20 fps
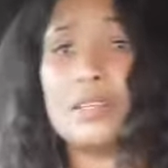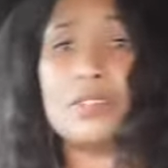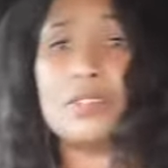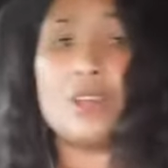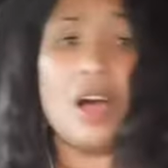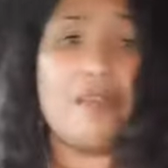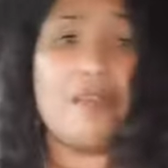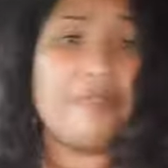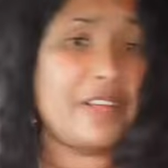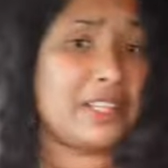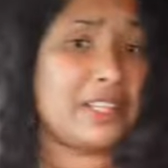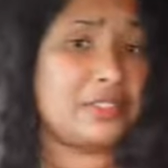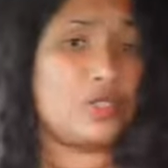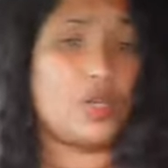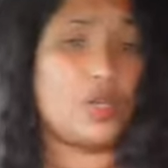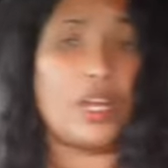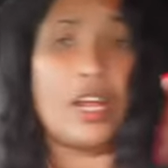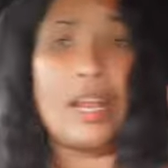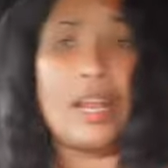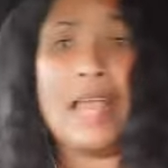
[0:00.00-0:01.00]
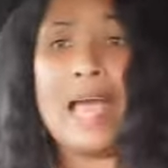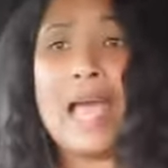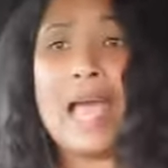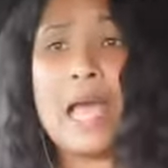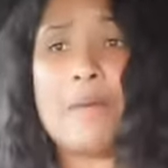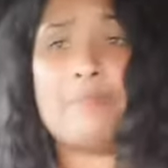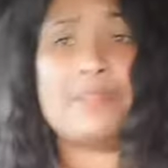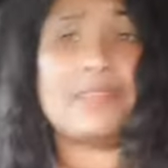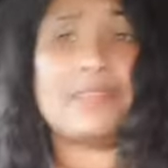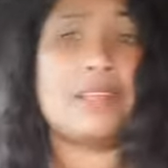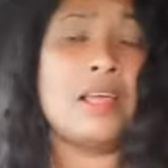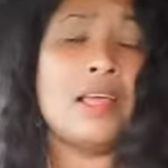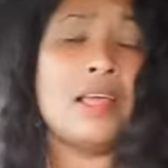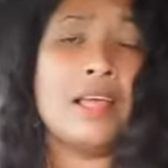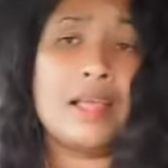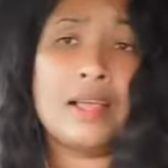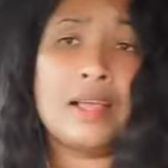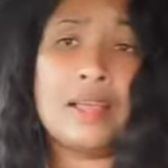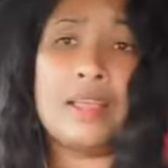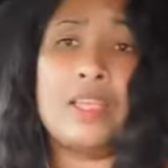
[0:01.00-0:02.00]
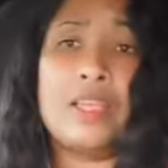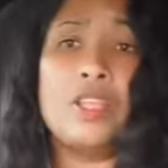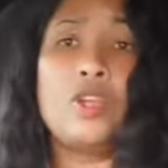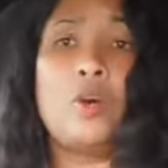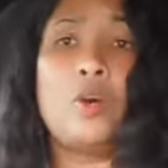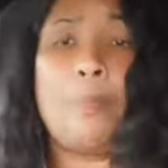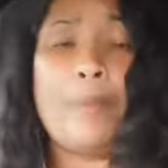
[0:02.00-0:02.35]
office, do your labs, you know,